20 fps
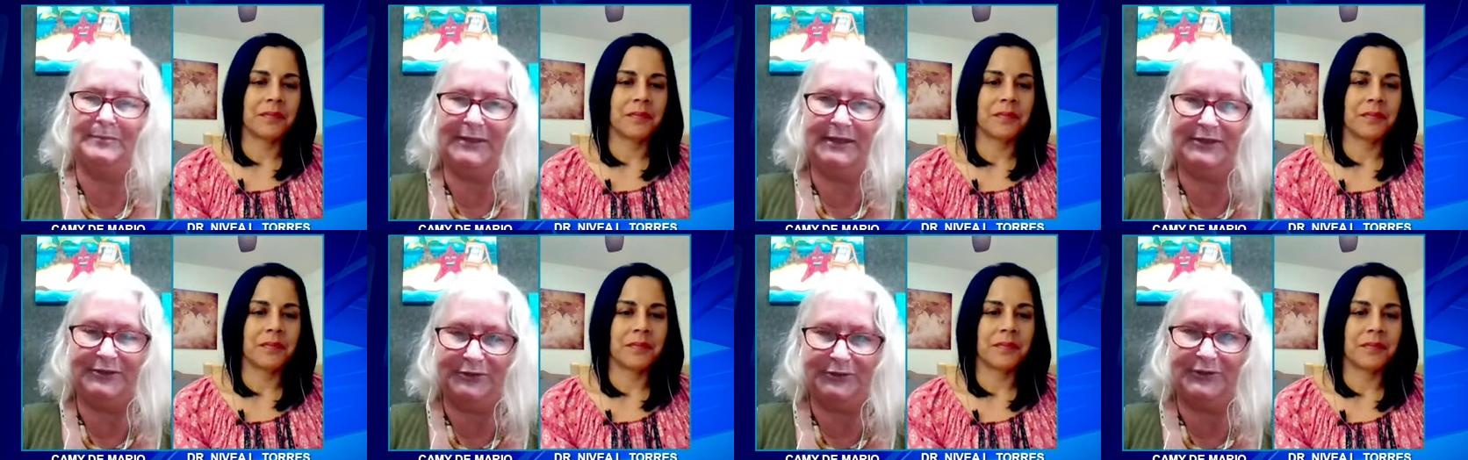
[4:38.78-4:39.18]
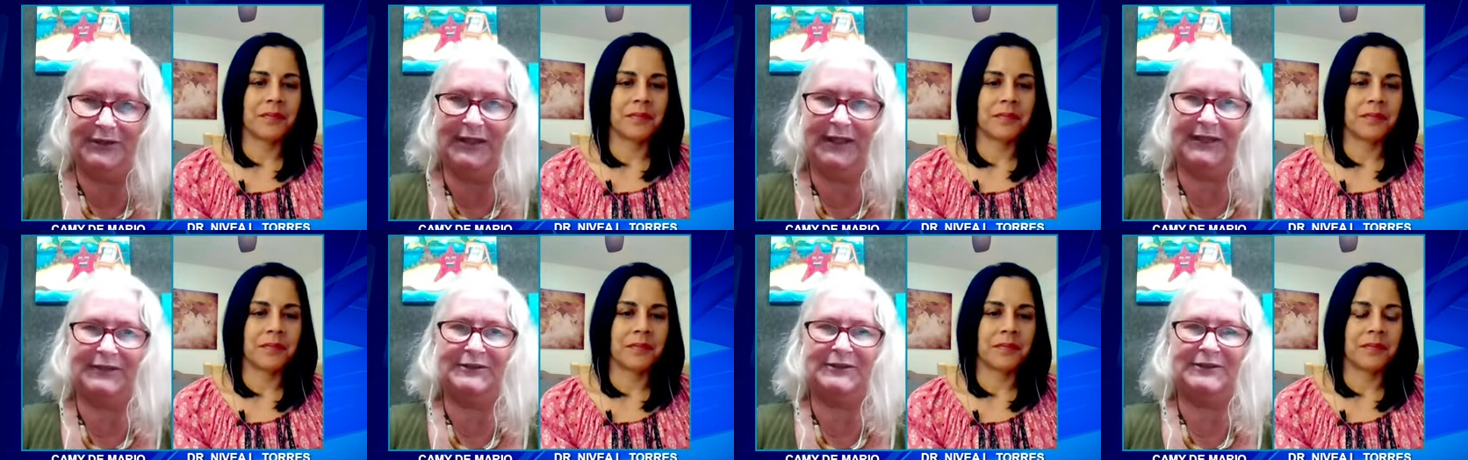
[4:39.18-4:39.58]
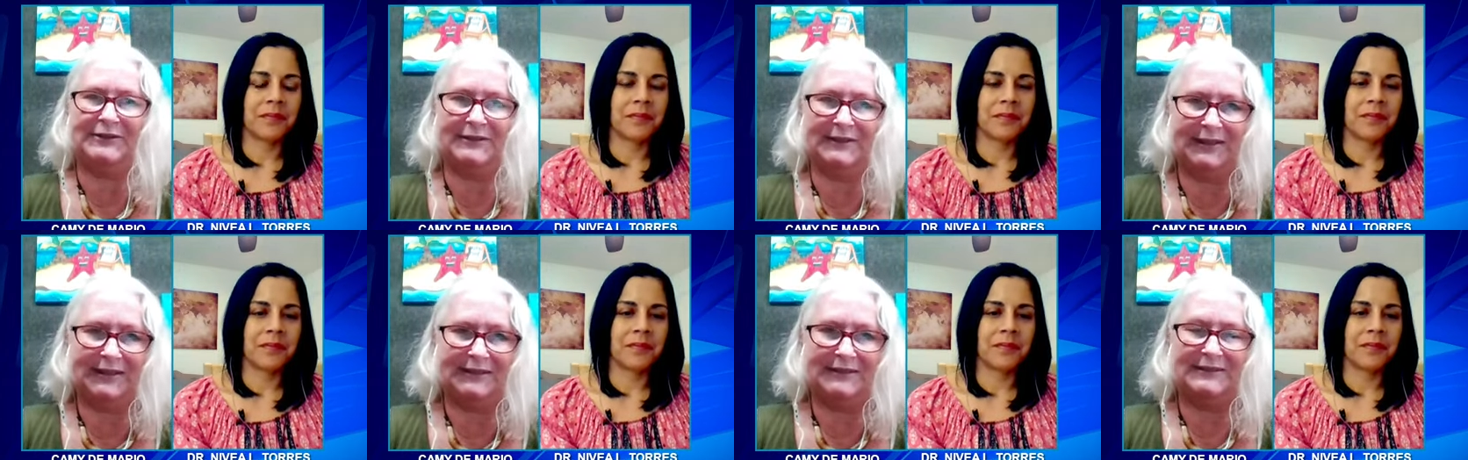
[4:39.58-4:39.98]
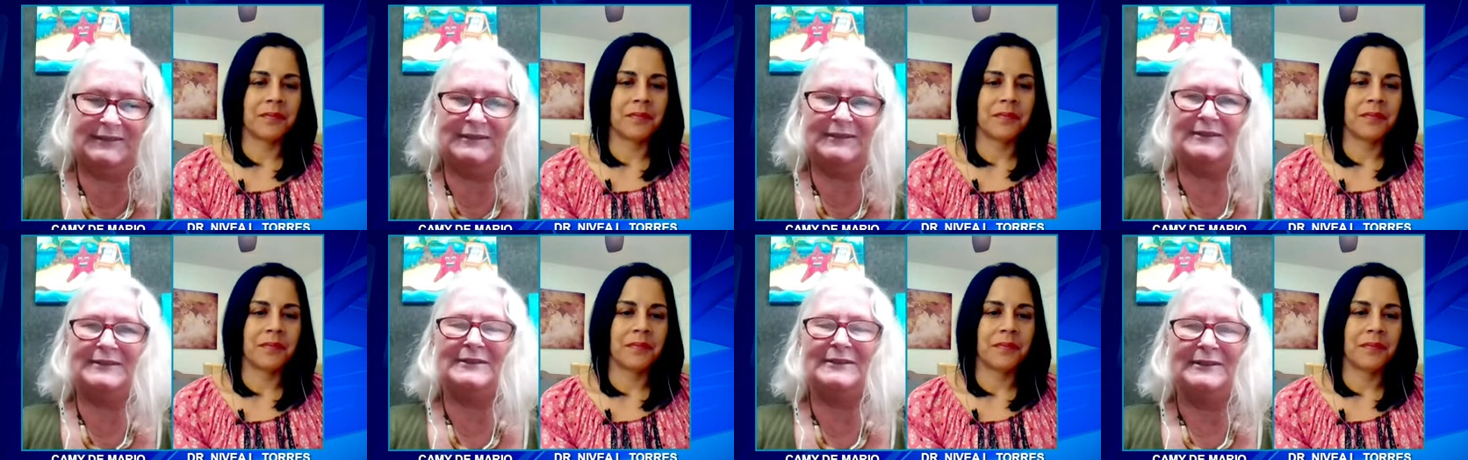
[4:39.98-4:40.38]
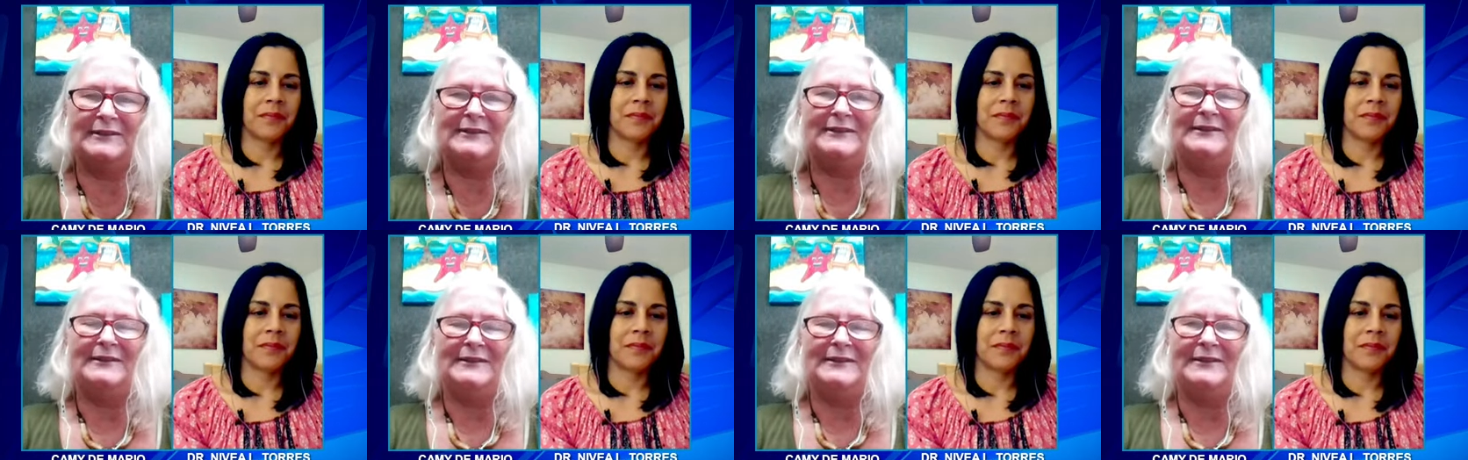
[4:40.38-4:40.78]
Speaker 1: be together and uh,
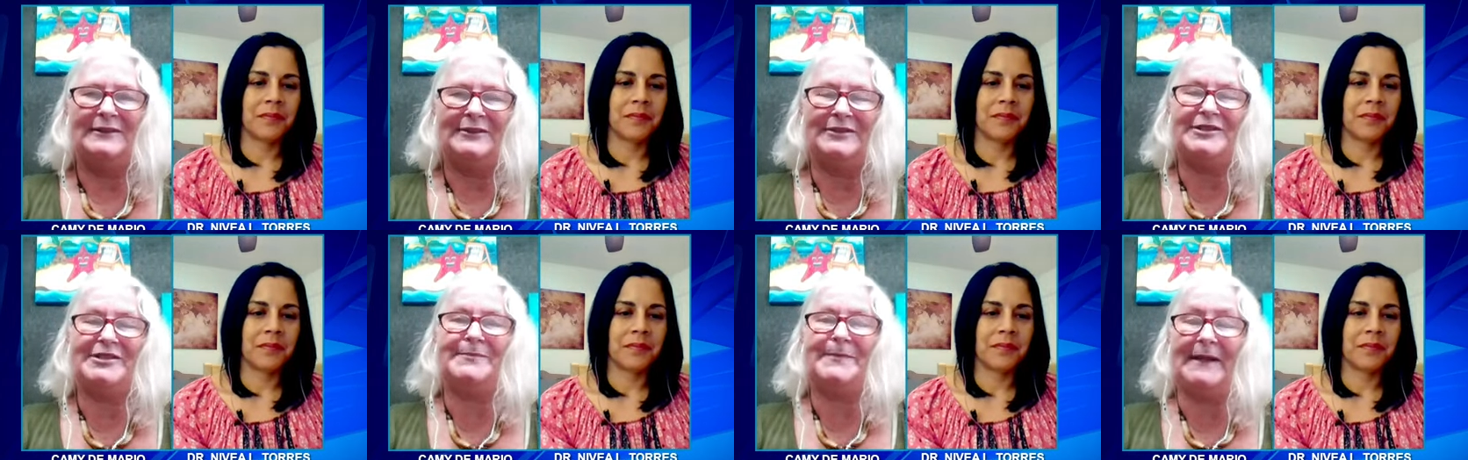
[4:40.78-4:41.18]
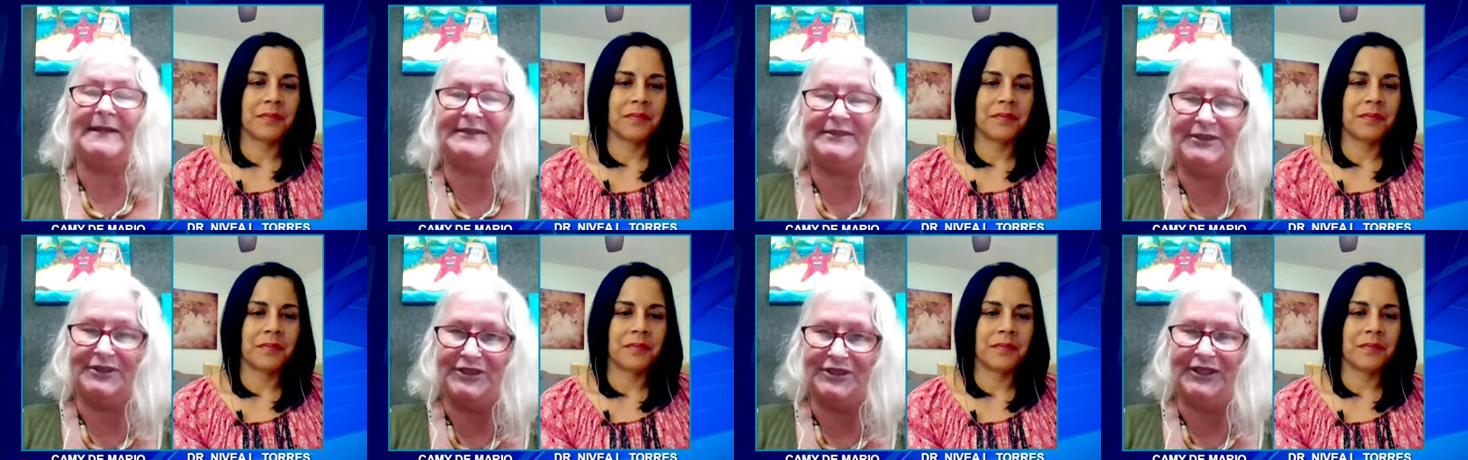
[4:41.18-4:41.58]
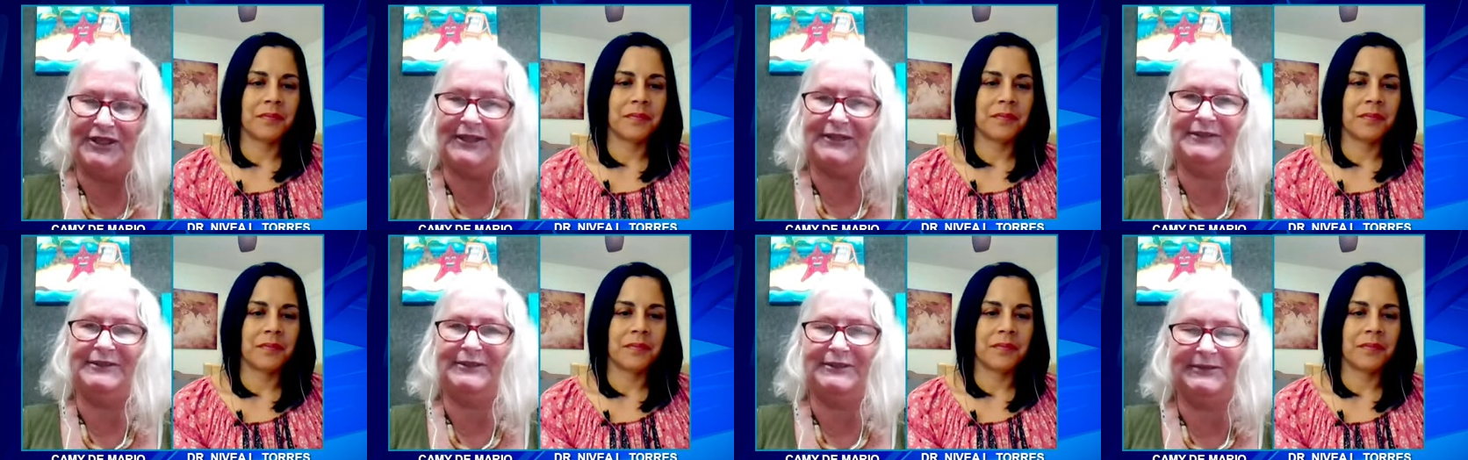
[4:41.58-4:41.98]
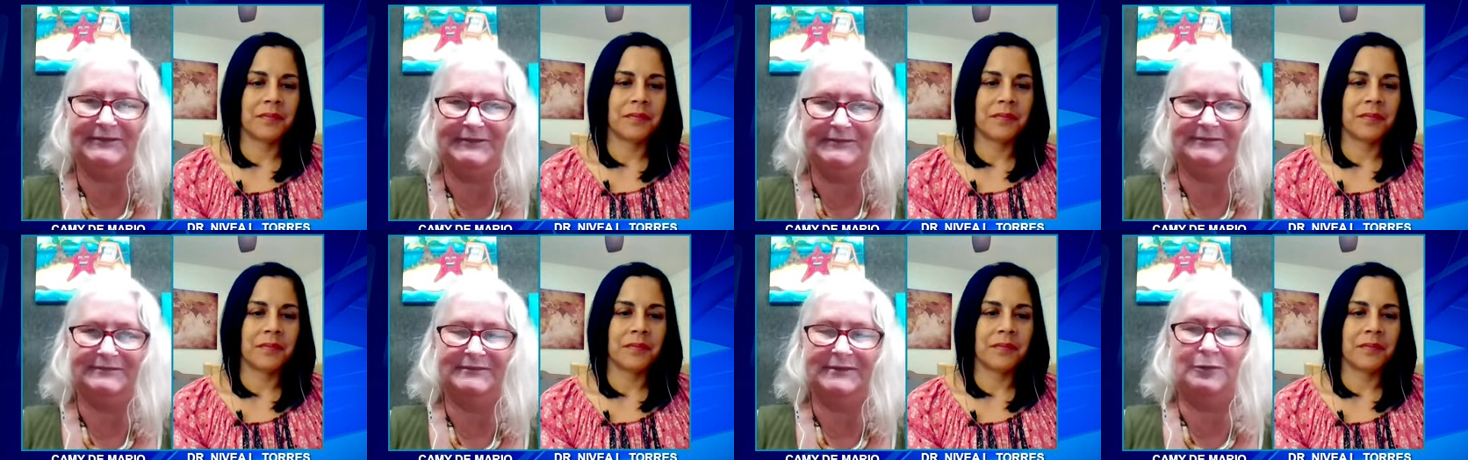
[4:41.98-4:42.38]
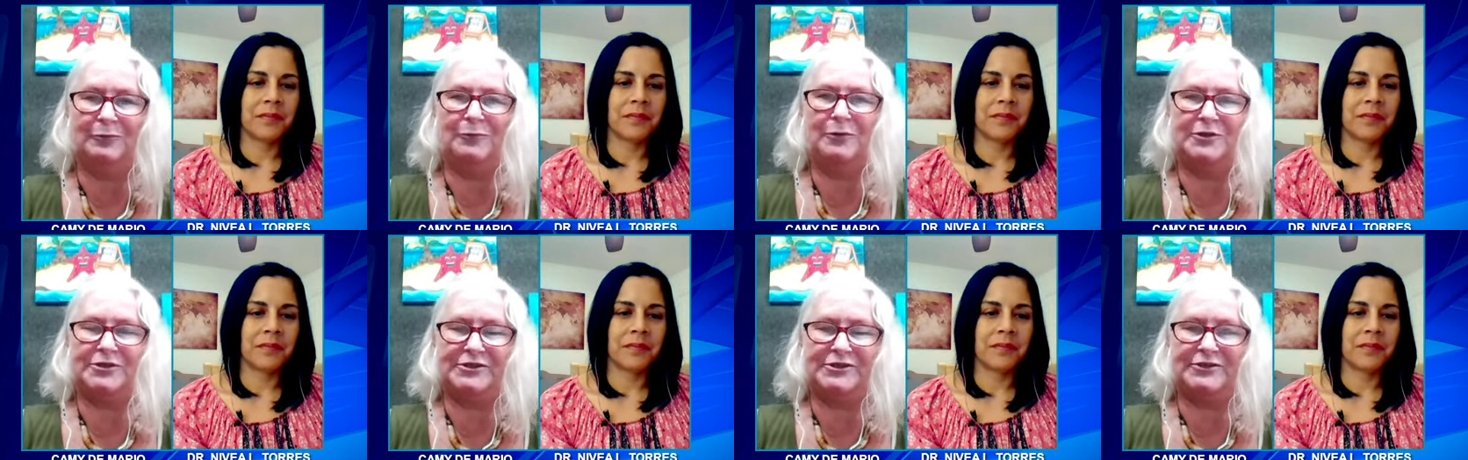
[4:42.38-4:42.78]
respect each other and
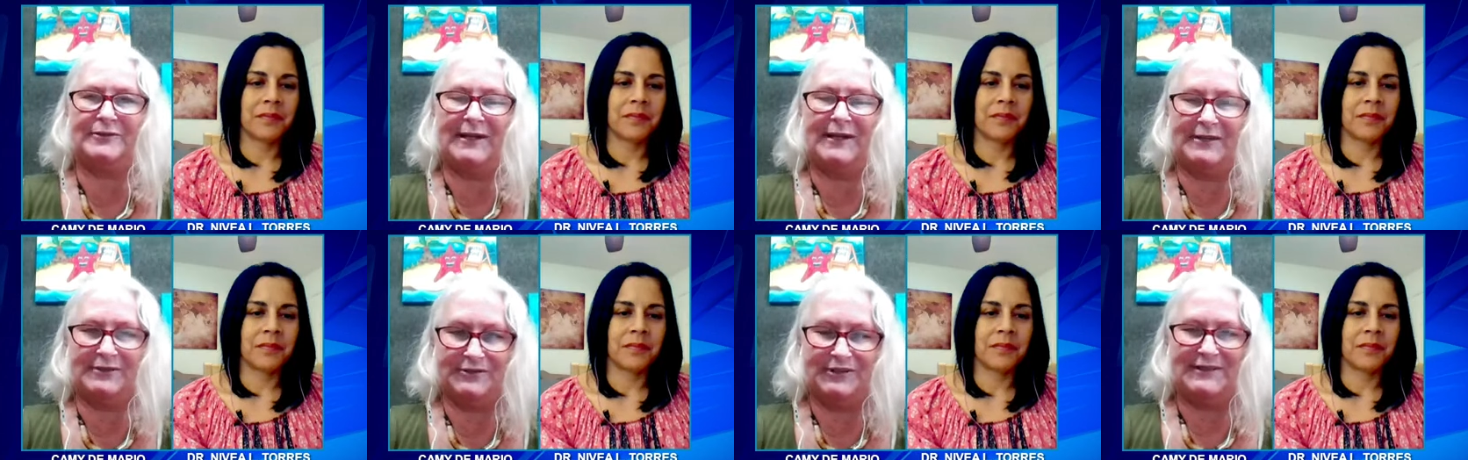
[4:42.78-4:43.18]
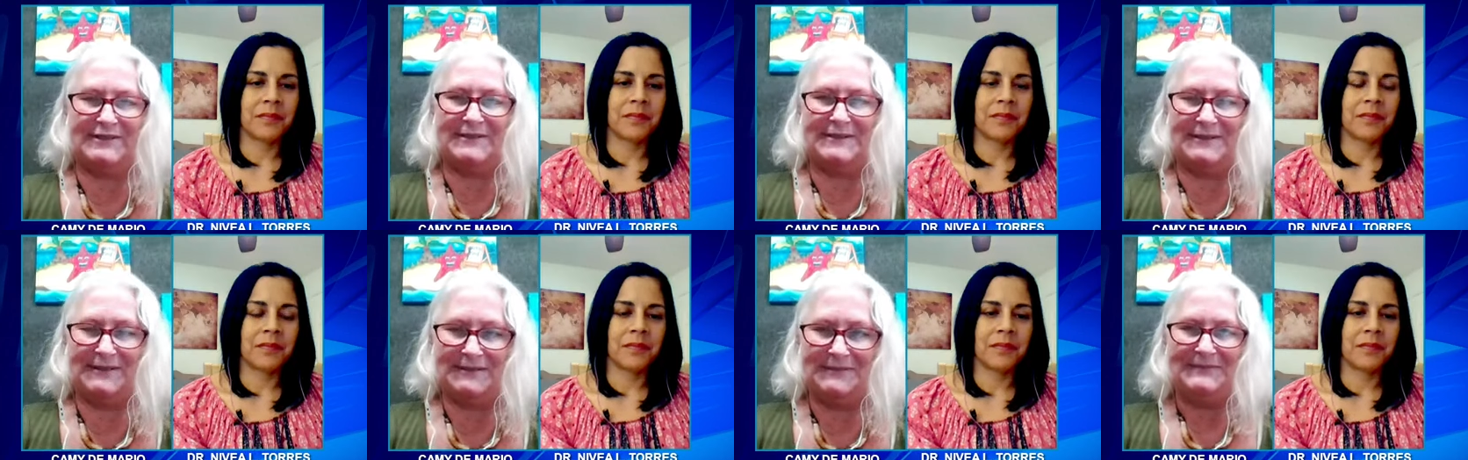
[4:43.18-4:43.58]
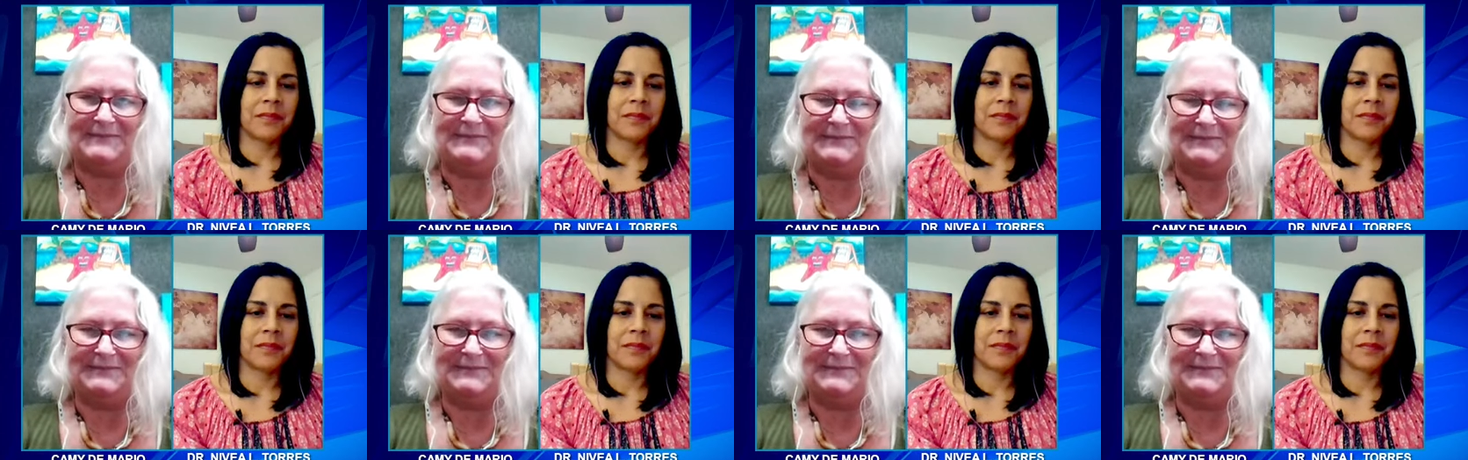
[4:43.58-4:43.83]
what surrounds us.